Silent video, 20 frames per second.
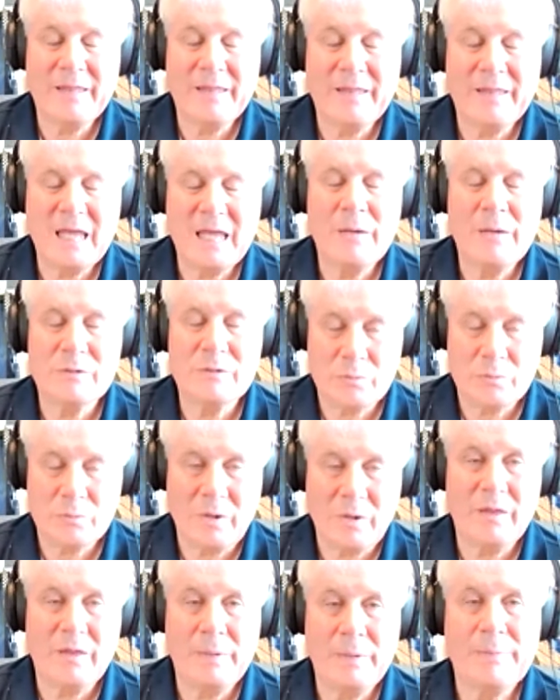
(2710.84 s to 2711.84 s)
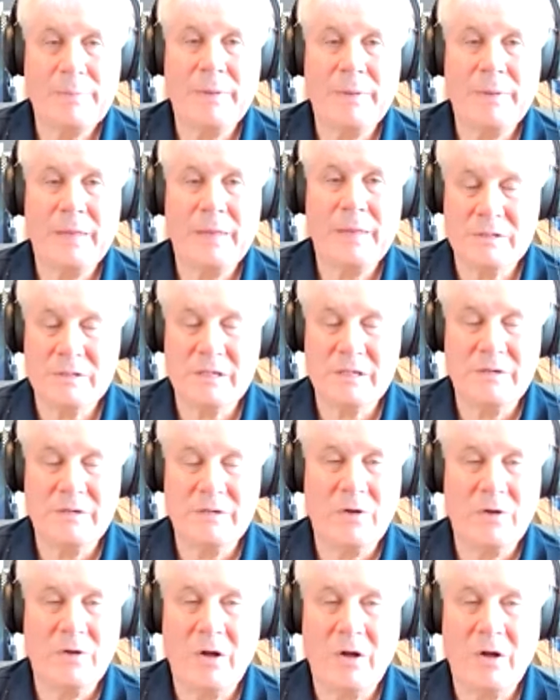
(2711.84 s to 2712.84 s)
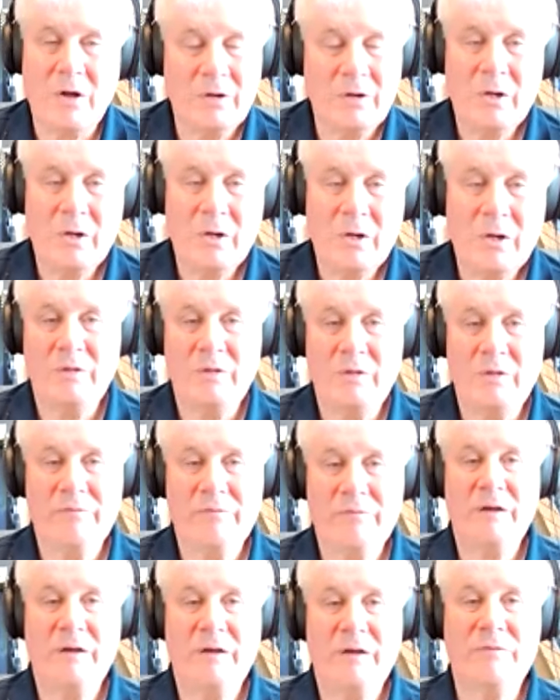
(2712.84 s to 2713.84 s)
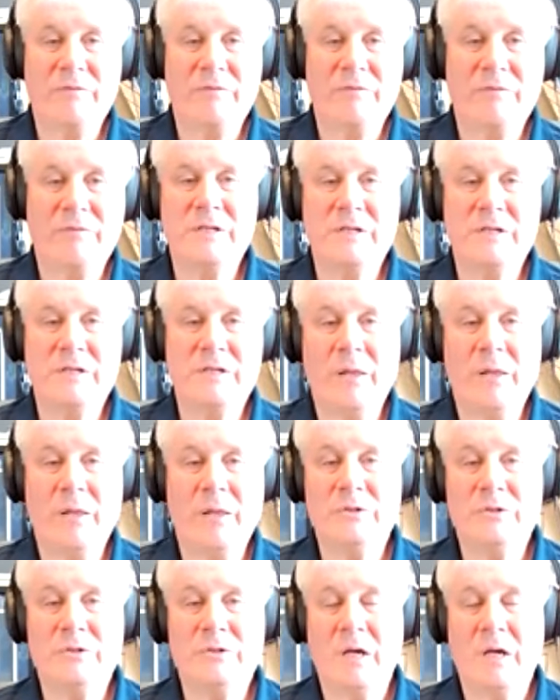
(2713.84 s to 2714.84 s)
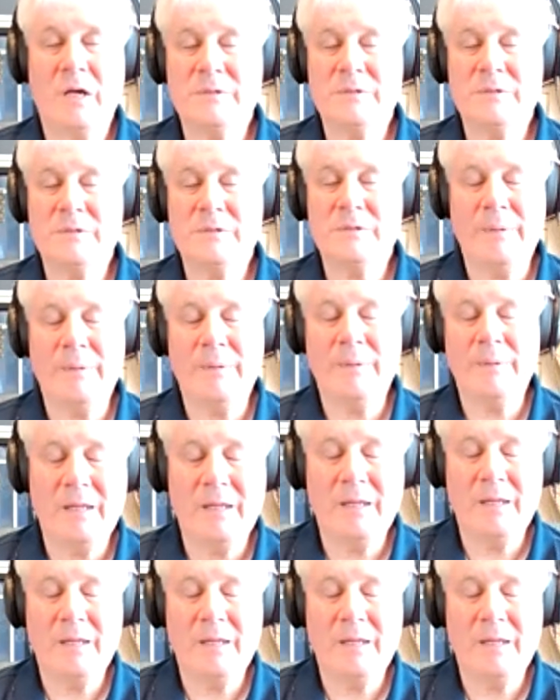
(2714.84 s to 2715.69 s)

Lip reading: first Halo jumps. I mean, he was involved in a lot of things. Okay. A